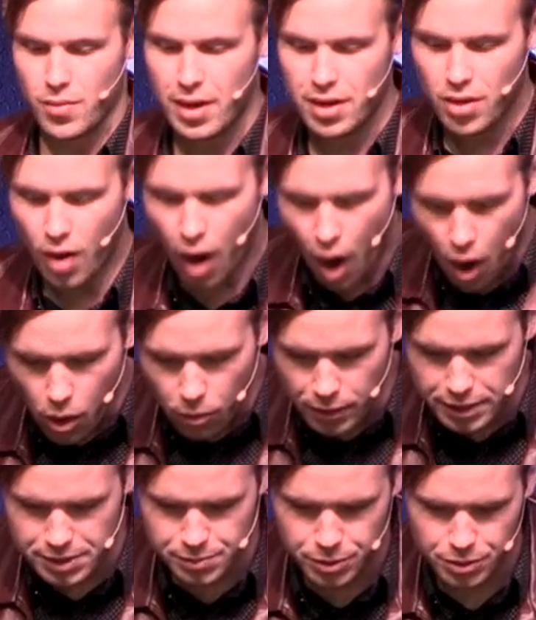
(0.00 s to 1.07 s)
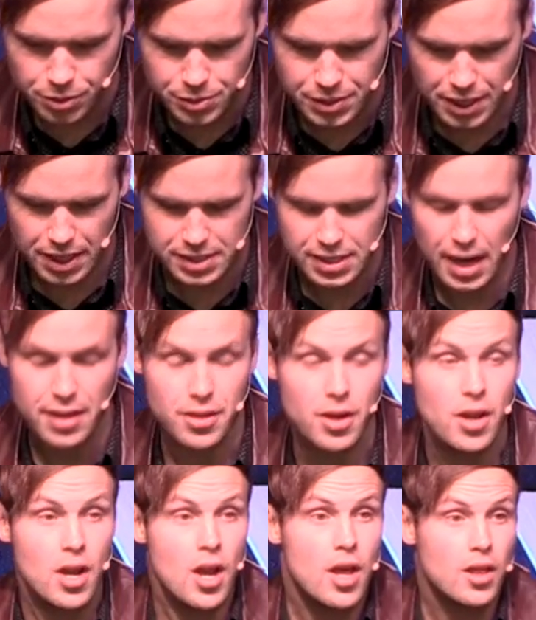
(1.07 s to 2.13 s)
Right? You're always producing. It's
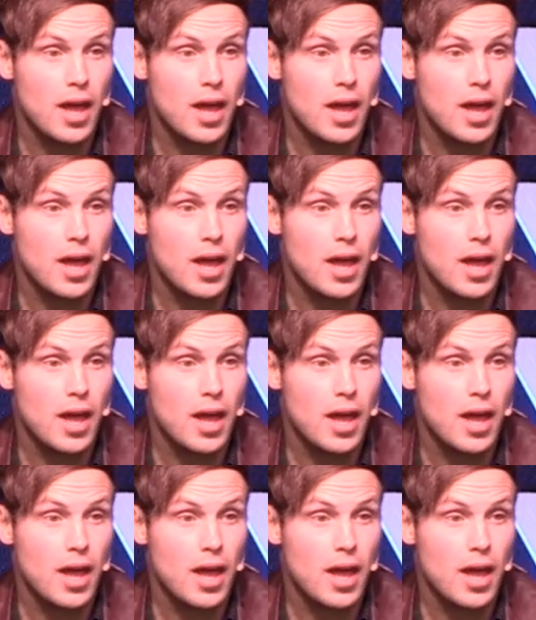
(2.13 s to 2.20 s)
either